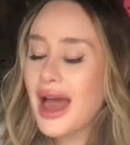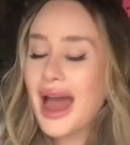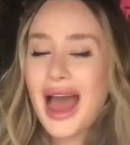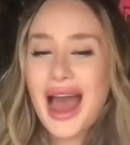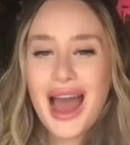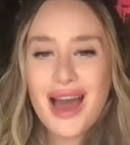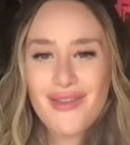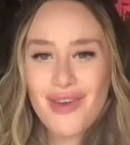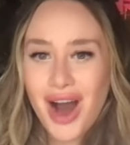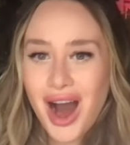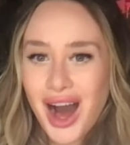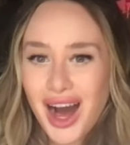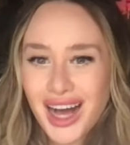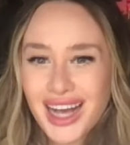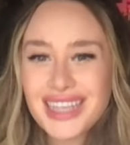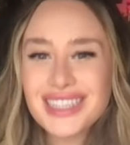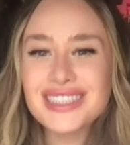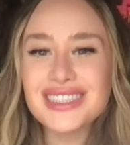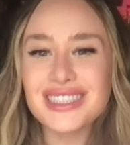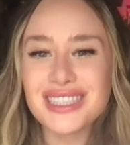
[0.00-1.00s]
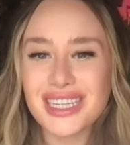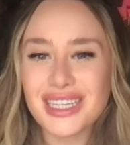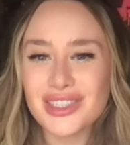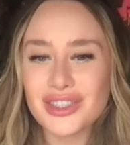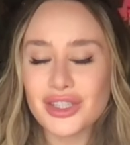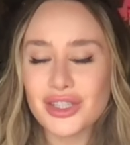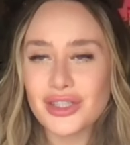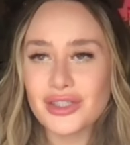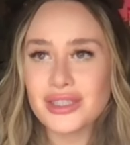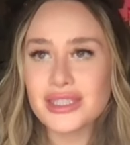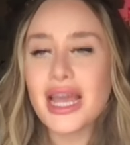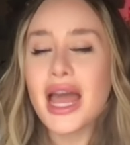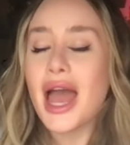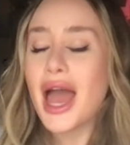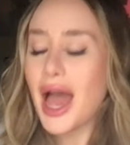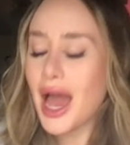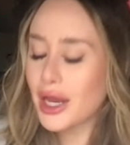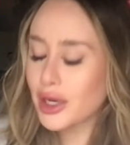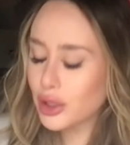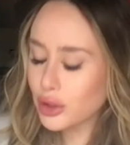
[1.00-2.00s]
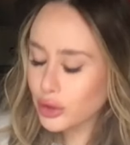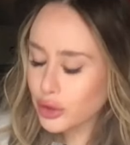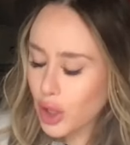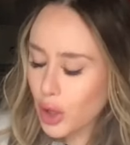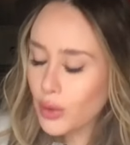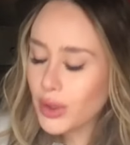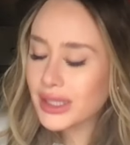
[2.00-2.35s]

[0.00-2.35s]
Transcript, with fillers: have high standards and a low